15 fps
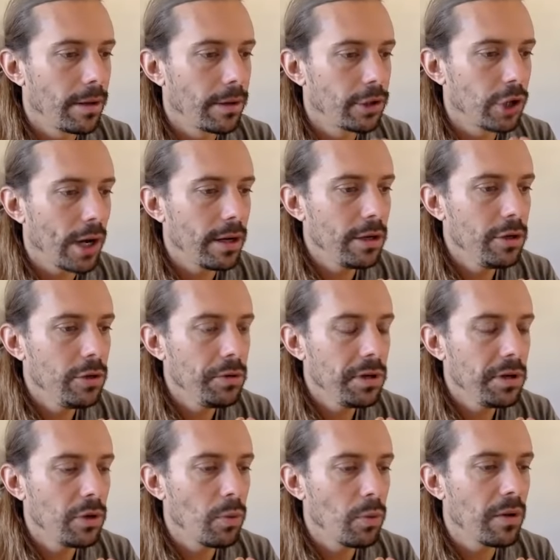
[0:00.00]
try to do it
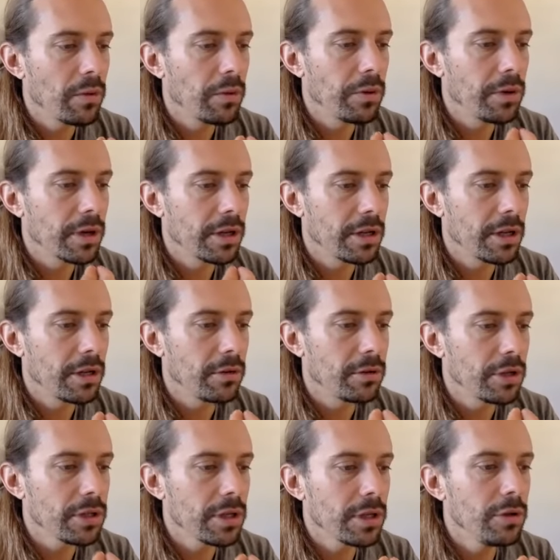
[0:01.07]
in a way where you continue,
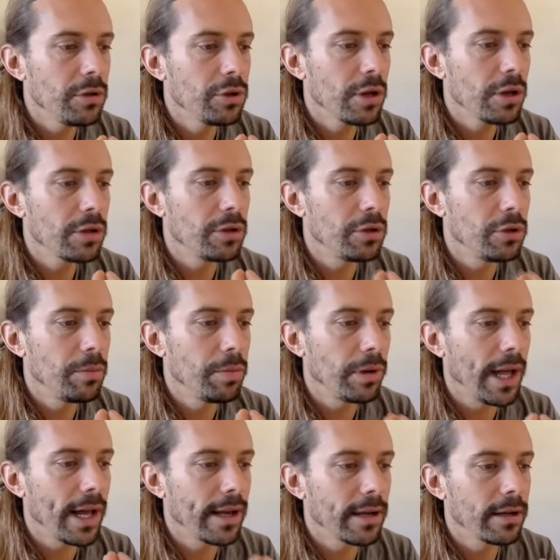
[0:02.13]
just like you try to do
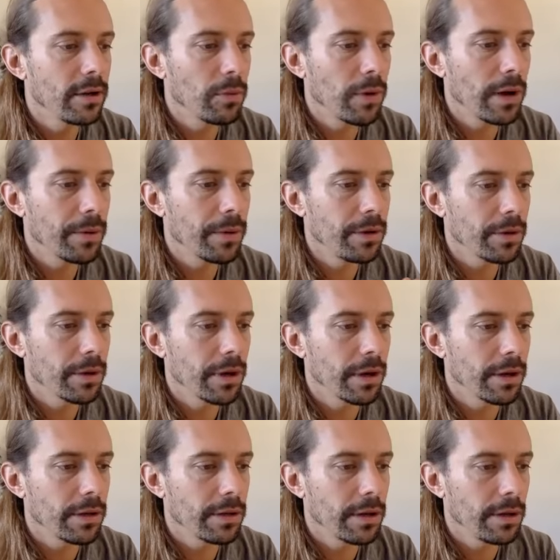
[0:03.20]
plank in a way where you
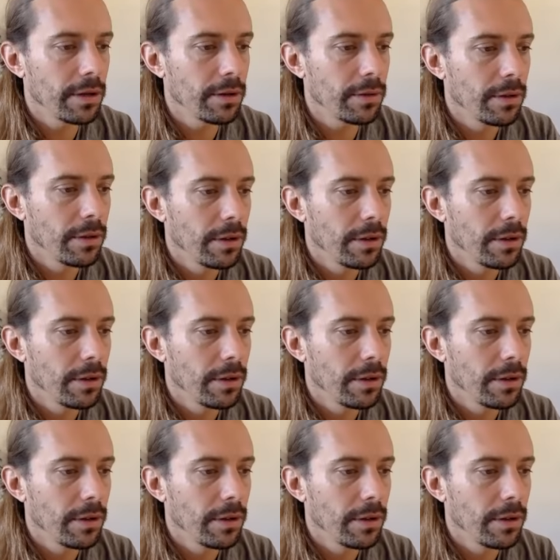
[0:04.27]
can continue.